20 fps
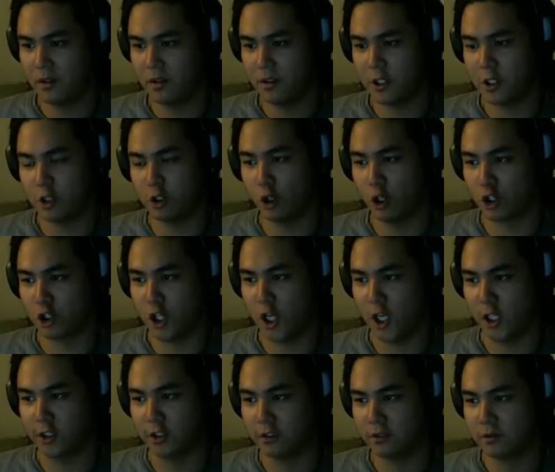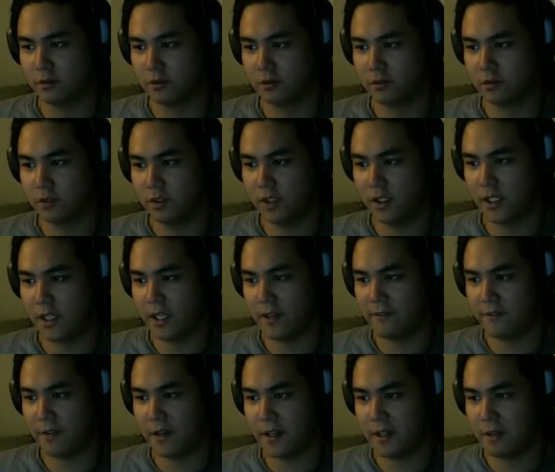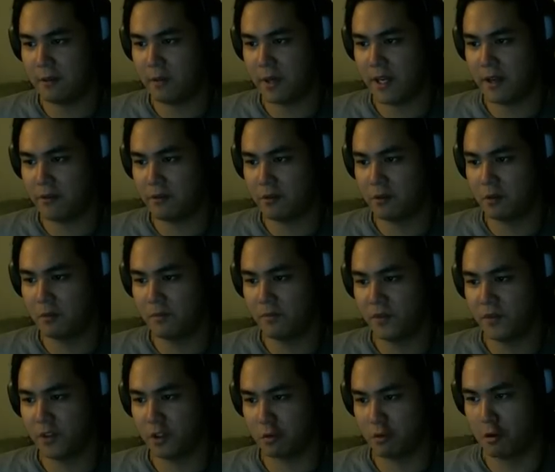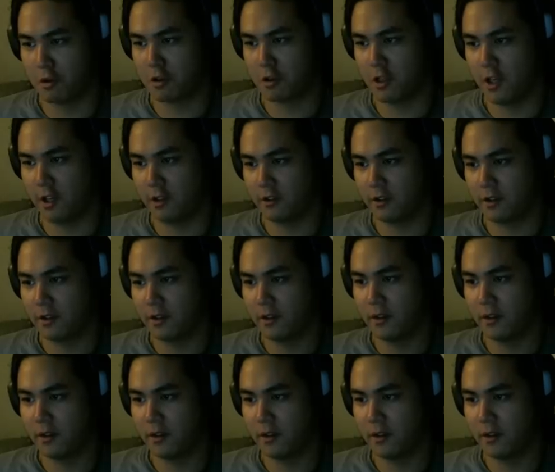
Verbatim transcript: This door's locked. Gotta find the bathroom. This door's locked.